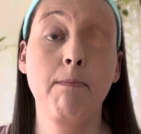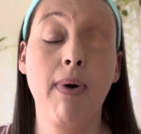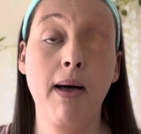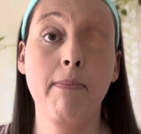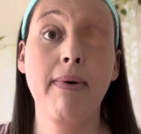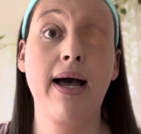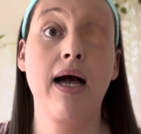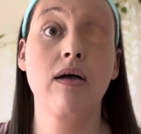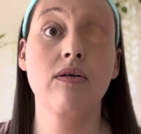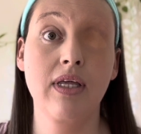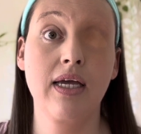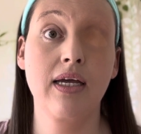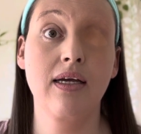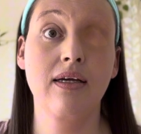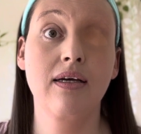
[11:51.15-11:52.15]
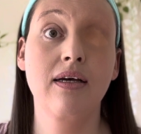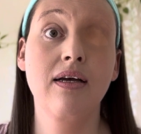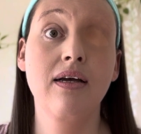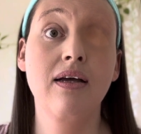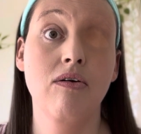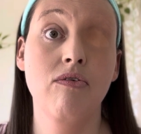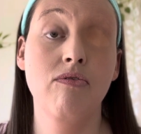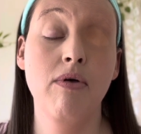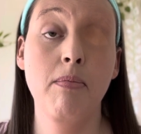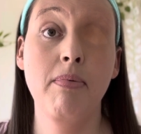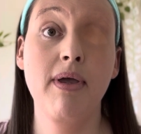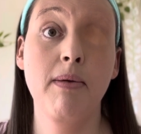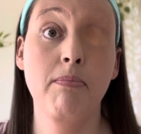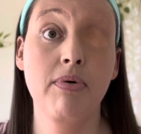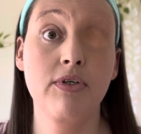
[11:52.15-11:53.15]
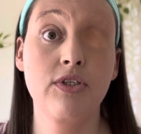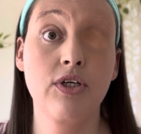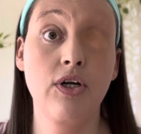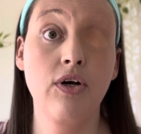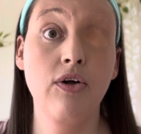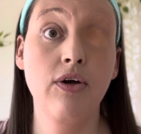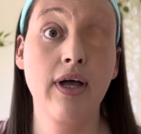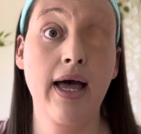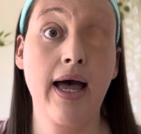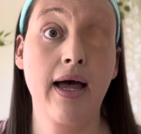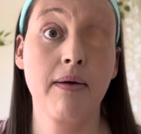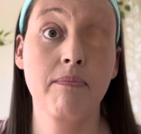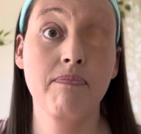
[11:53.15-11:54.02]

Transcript: pop out thing for people to look at,